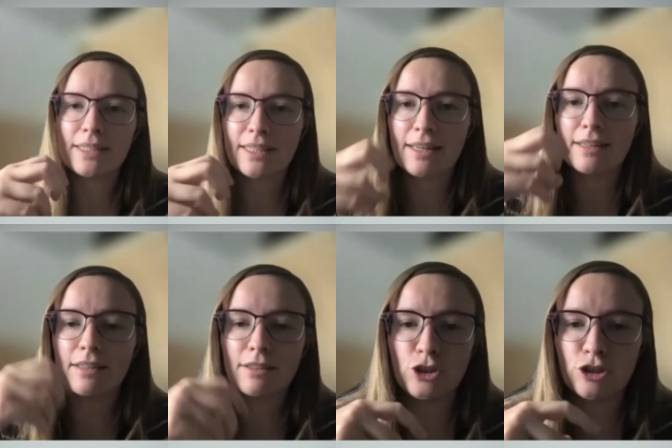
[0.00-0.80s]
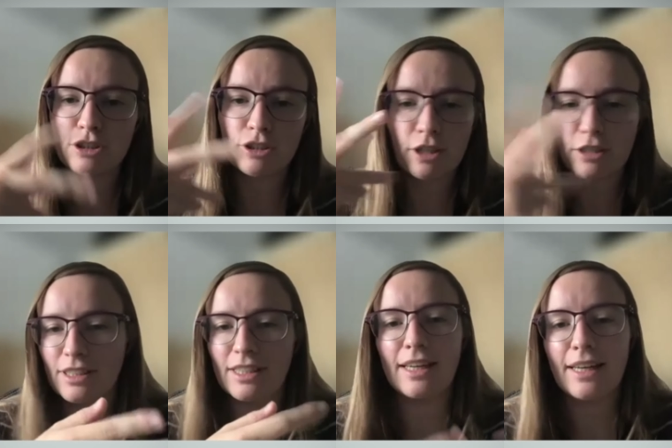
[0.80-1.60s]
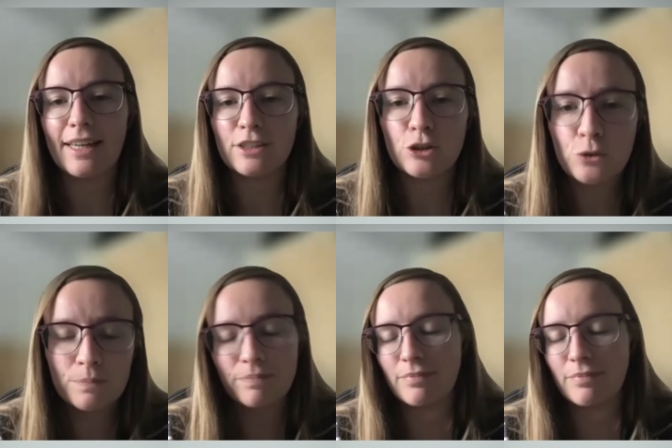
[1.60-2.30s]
that can just cut the DNA in two.